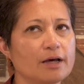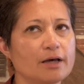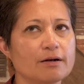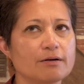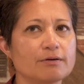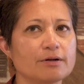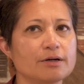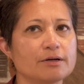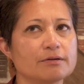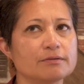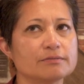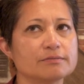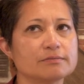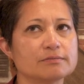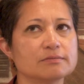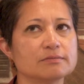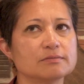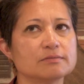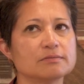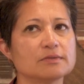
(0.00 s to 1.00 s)
I don't know.
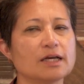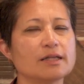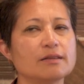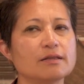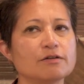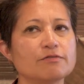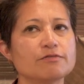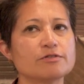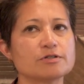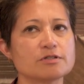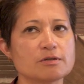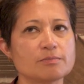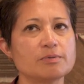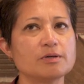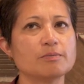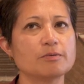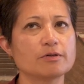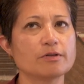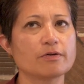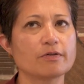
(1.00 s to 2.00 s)
I think for some
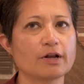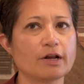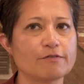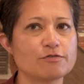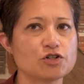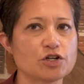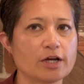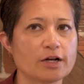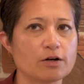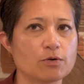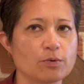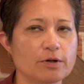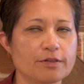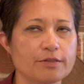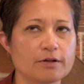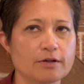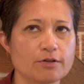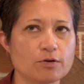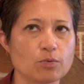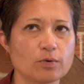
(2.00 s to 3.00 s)
people though that I've chatted with,
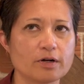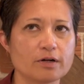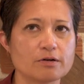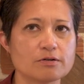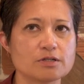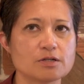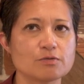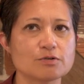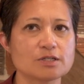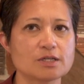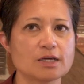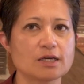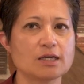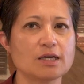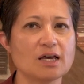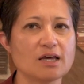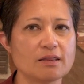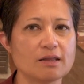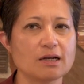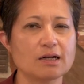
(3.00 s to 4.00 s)
other widows, it was like,
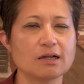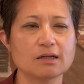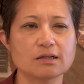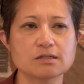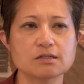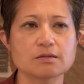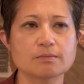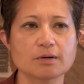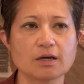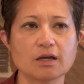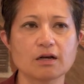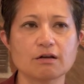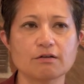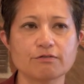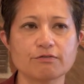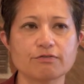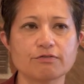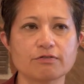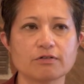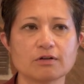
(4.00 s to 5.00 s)
yeah, they needed some kind
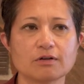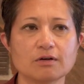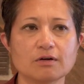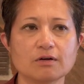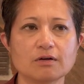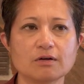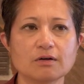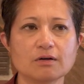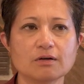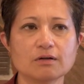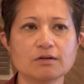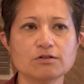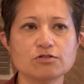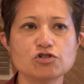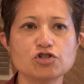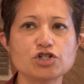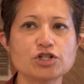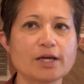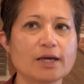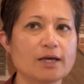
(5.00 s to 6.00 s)
of
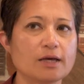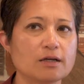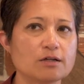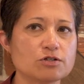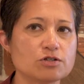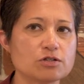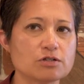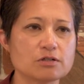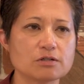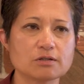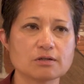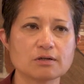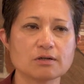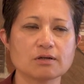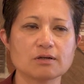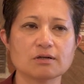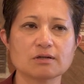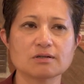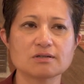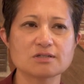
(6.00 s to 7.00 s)
change.
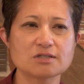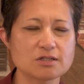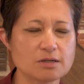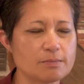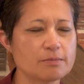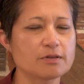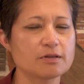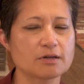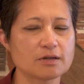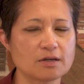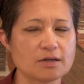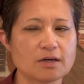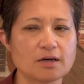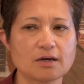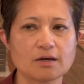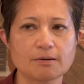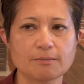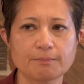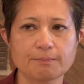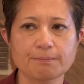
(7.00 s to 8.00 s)
Something,
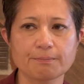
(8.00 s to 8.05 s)
yeah.